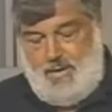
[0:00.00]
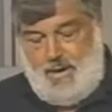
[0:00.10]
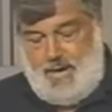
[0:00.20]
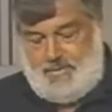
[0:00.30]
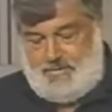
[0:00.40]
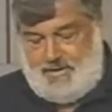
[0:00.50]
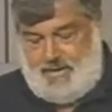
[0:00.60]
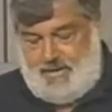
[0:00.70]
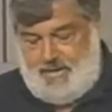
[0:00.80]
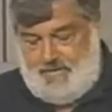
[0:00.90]

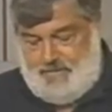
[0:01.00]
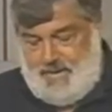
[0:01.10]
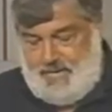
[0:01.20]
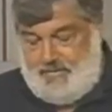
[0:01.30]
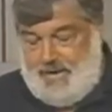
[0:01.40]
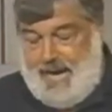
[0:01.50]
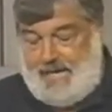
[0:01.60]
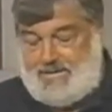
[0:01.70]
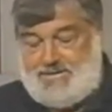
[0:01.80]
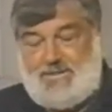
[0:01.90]
the
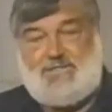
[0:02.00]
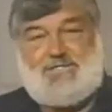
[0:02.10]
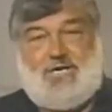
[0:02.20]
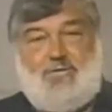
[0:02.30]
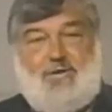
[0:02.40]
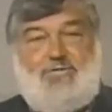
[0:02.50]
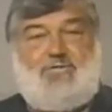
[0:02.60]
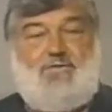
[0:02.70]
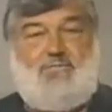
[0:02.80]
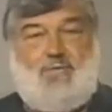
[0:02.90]
next
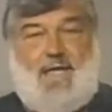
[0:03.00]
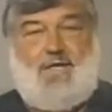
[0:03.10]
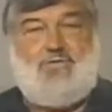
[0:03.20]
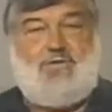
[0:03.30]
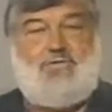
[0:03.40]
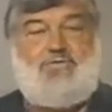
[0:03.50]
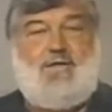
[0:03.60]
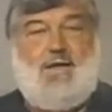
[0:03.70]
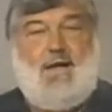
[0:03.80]
series of pages